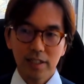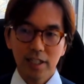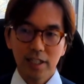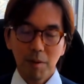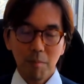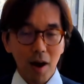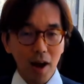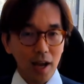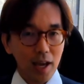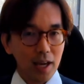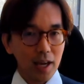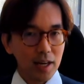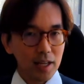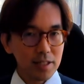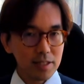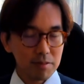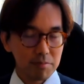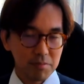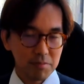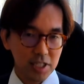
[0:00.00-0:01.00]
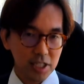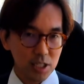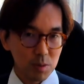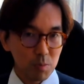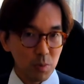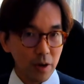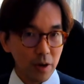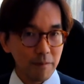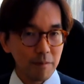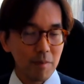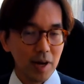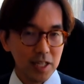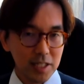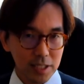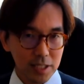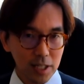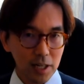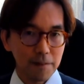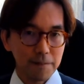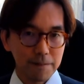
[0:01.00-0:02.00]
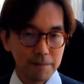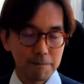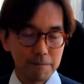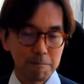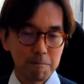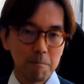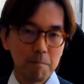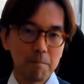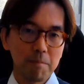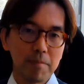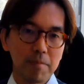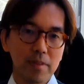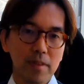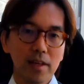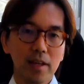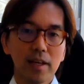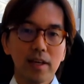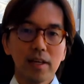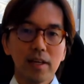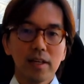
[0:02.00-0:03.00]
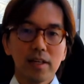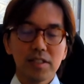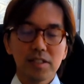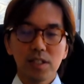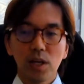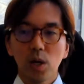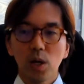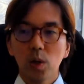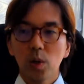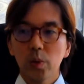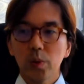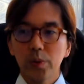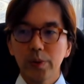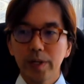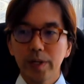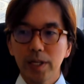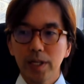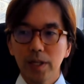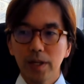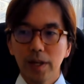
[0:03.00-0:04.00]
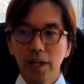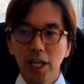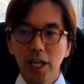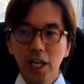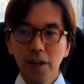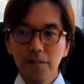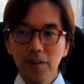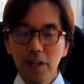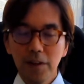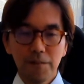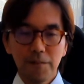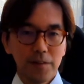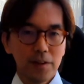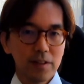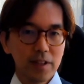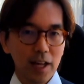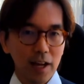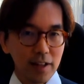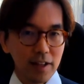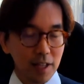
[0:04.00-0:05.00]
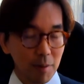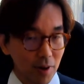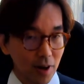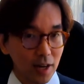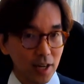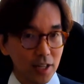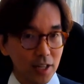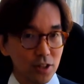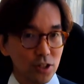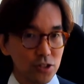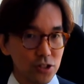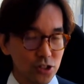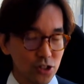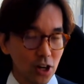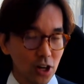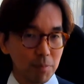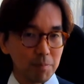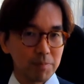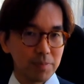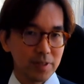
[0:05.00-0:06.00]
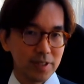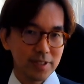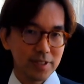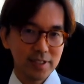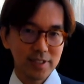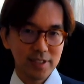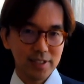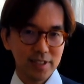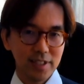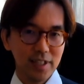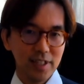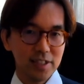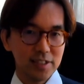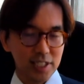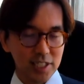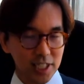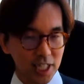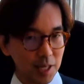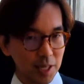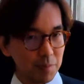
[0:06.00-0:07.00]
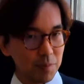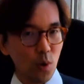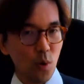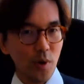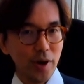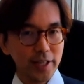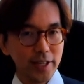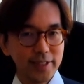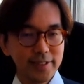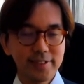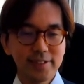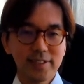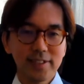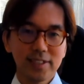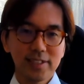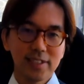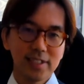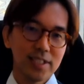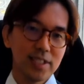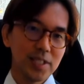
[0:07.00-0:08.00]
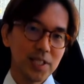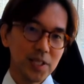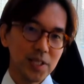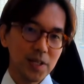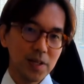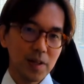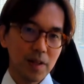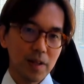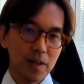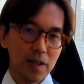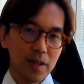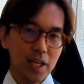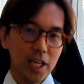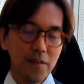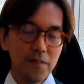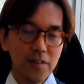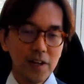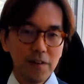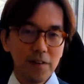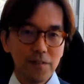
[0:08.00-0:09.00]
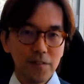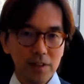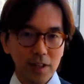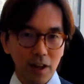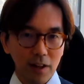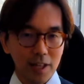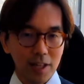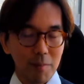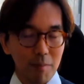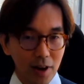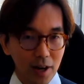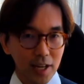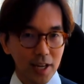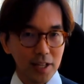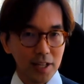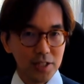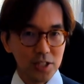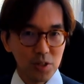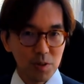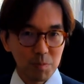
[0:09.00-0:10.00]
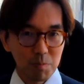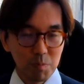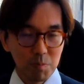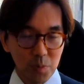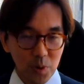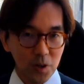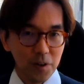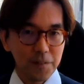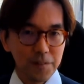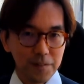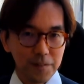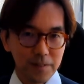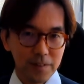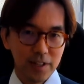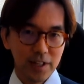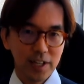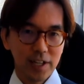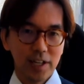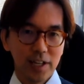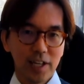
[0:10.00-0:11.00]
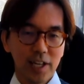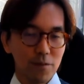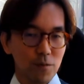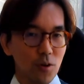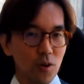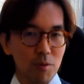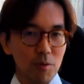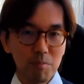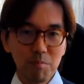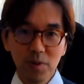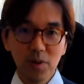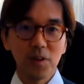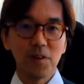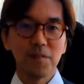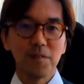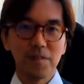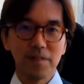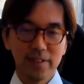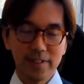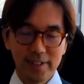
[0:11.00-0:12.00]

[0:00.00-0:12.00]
the market is just moving by itself. So even if you tell the market to stop, it just keeps going. Even if you tell the market to move, it won't move,